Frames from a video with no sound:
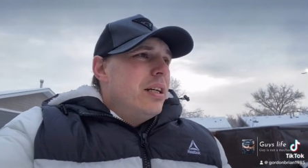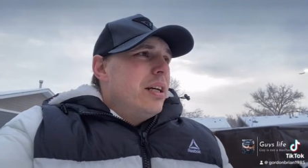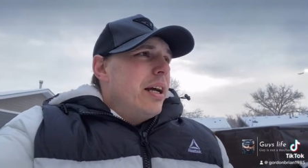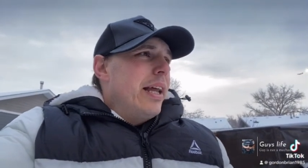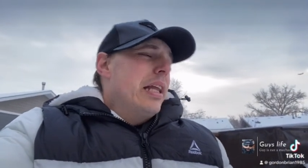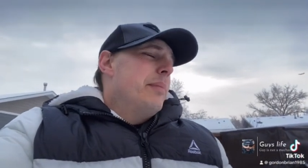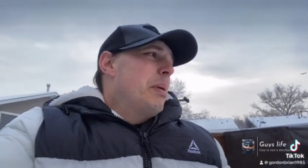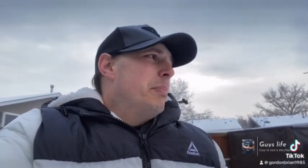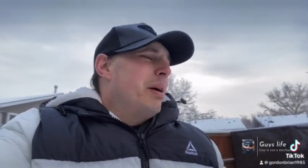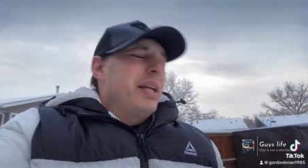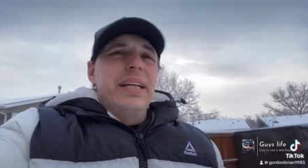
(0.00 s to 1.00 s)
I let my
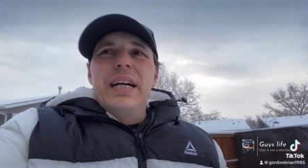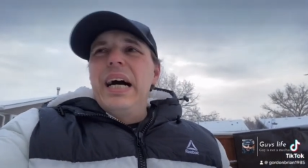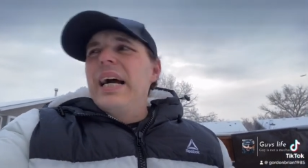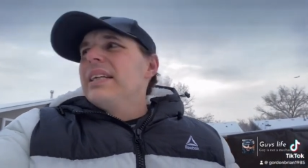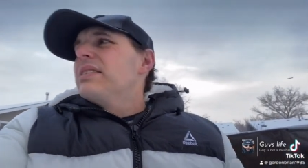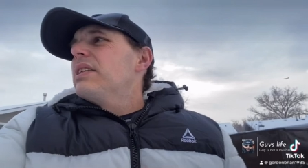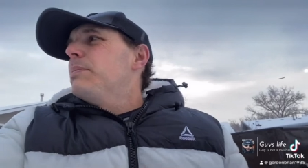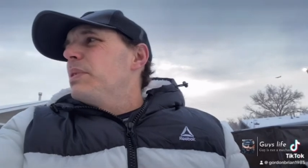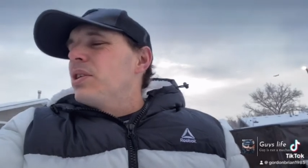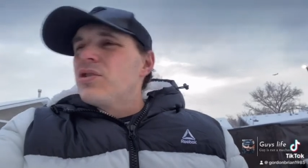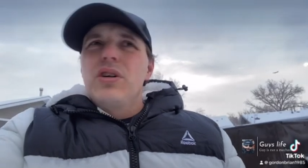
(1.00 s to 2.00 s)
buddy Guy sleep in
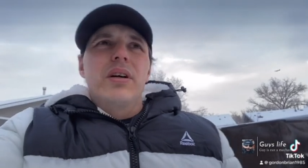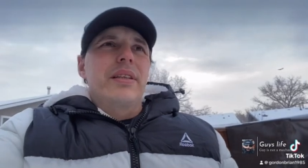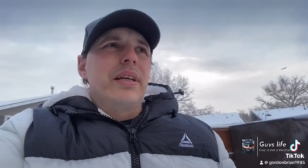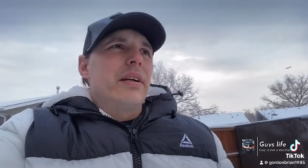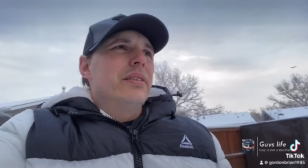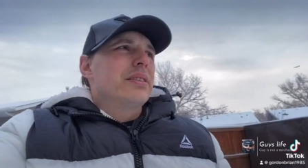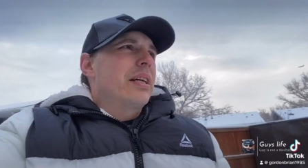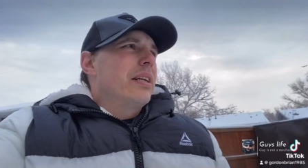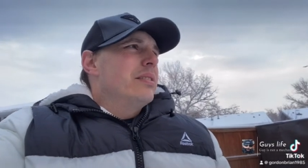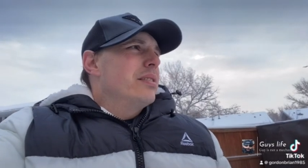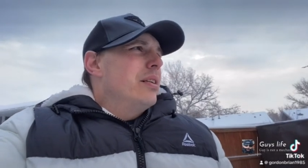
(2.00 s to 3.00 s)
the trunk there. He's got
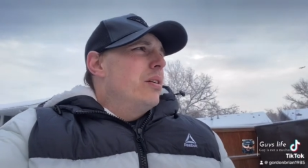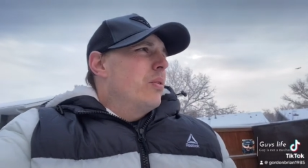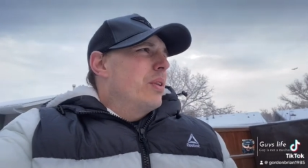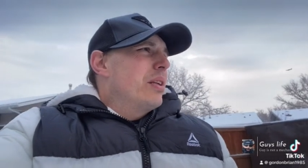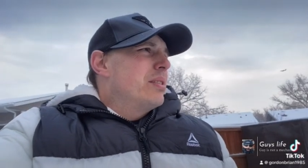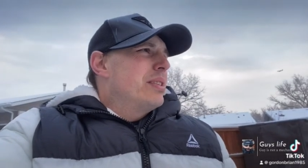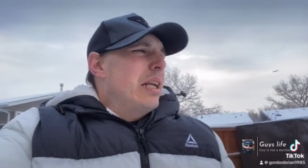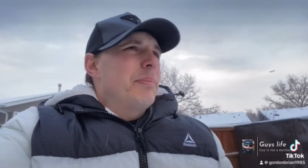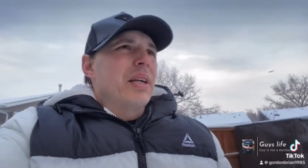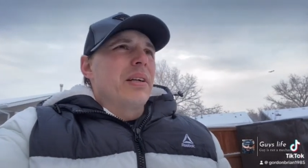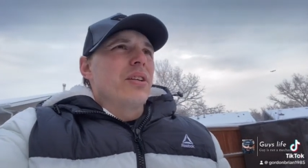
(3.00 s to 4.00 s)
his uh, own little setup
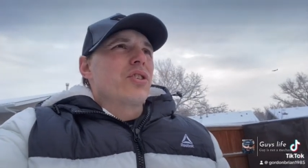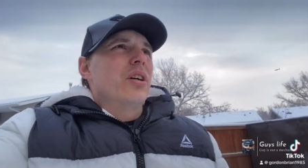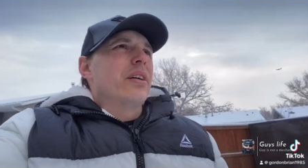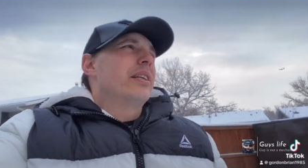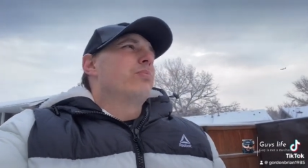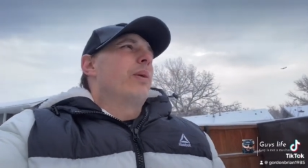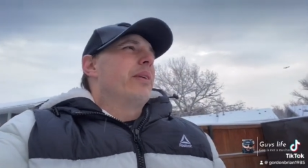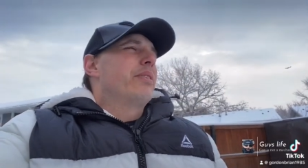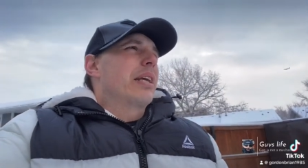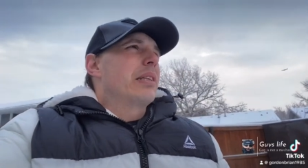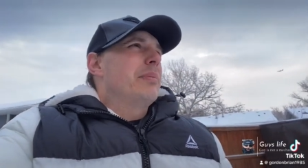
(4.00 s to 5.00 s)
there in the trunk. His wife
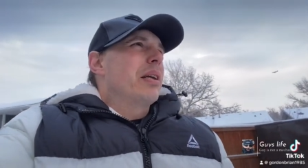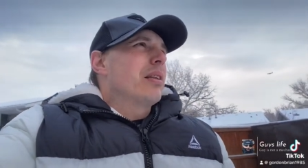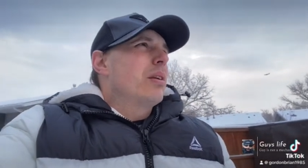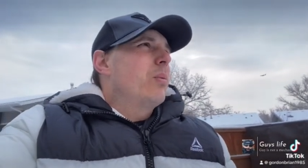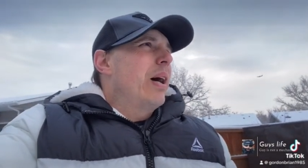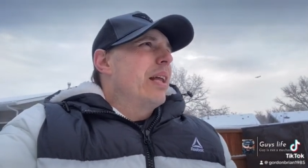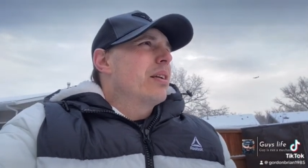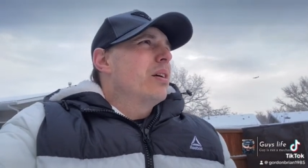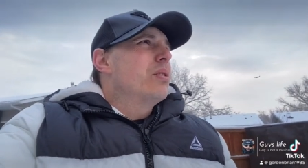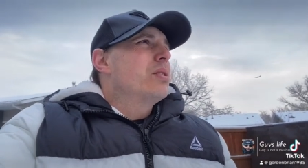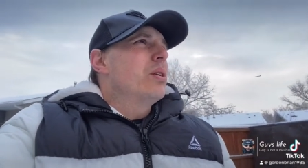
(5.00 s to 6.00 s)
kicked him out a little while
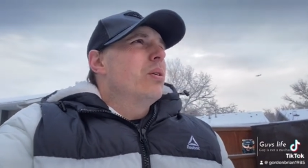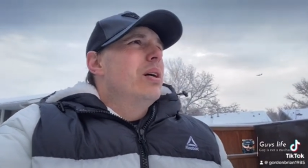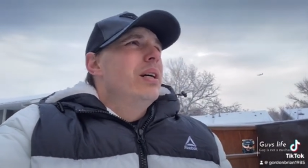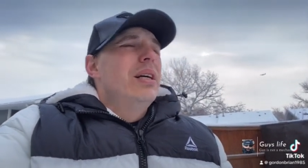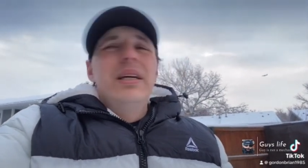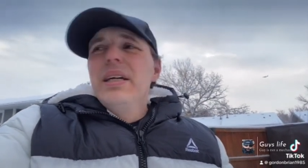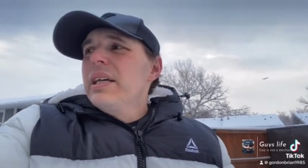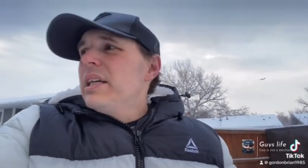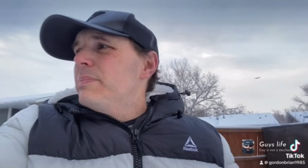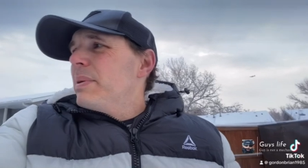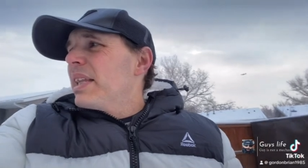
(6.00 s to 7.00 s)
ago, so
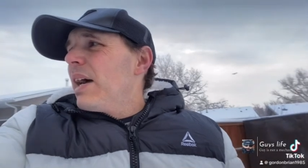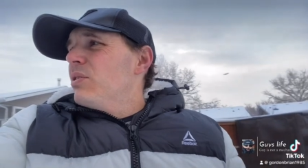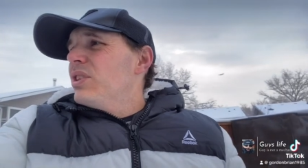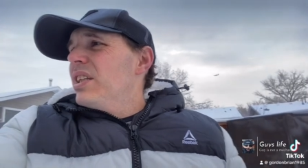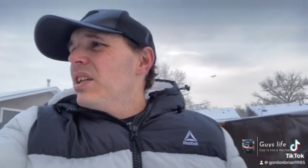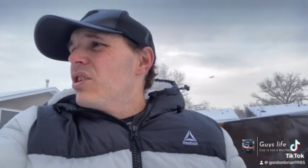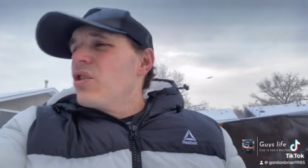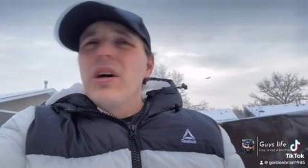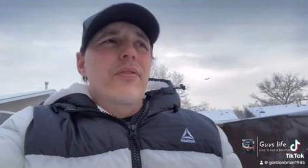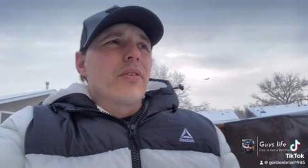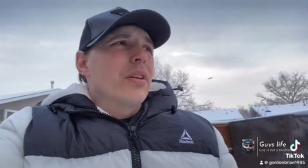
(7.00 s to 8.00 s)
he's been lounging in the
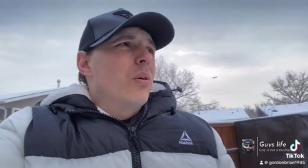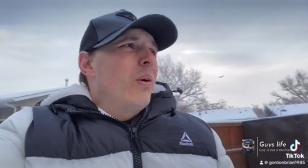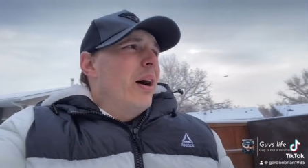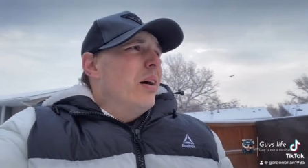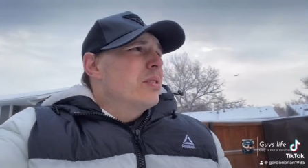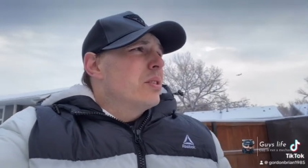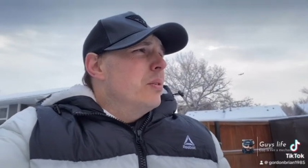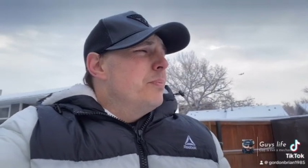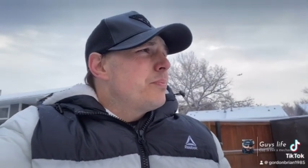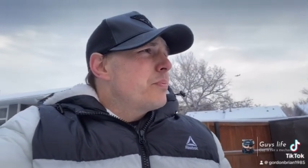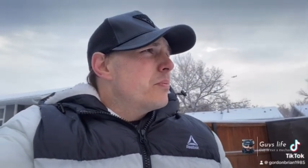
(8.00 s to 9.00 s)
trunk for a little while. So
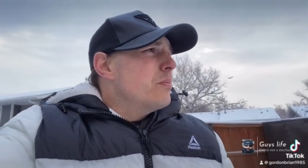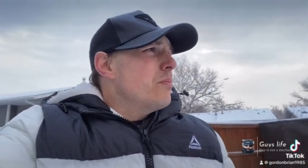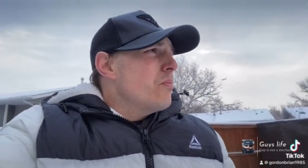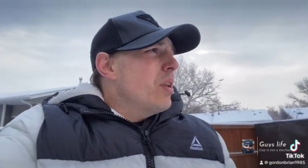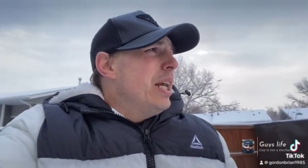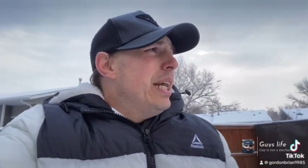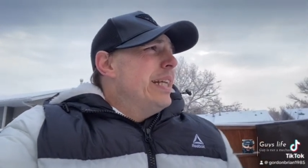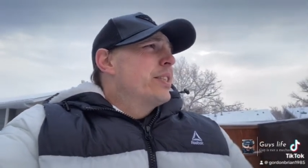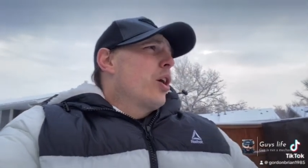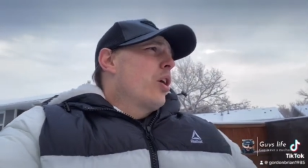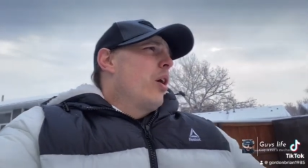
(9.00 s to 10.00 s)
he's
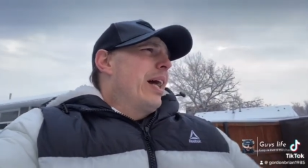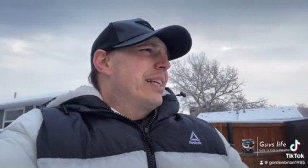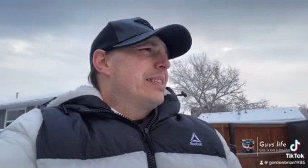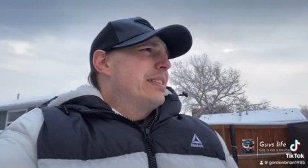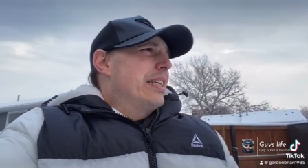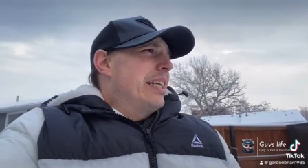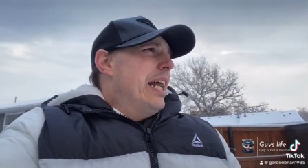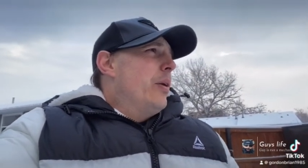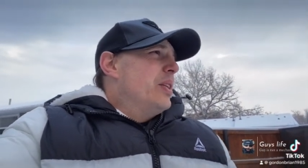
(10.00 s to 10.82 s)
got all access to get out.